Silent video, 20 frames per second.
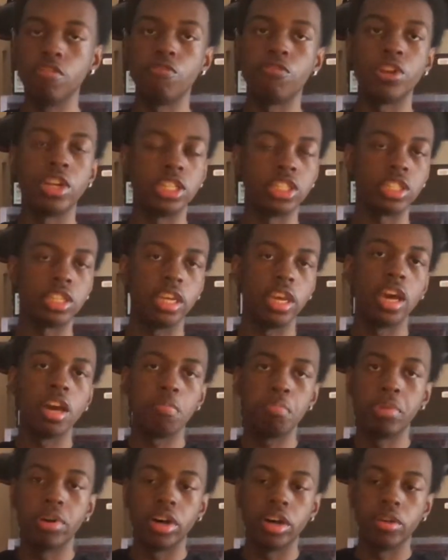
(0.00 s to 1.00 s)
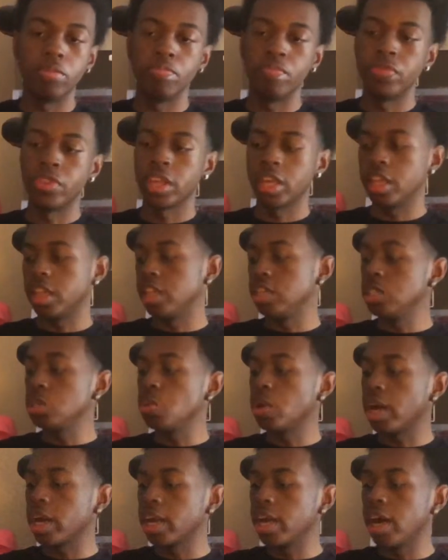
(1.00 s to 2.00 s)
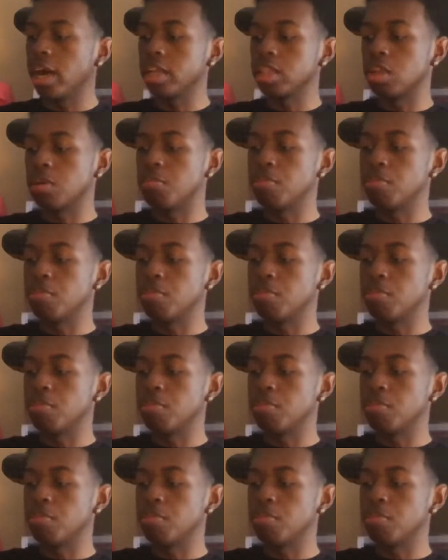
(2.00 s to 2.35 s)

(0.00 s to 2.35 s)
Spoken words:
finished yet, but this is what I got at the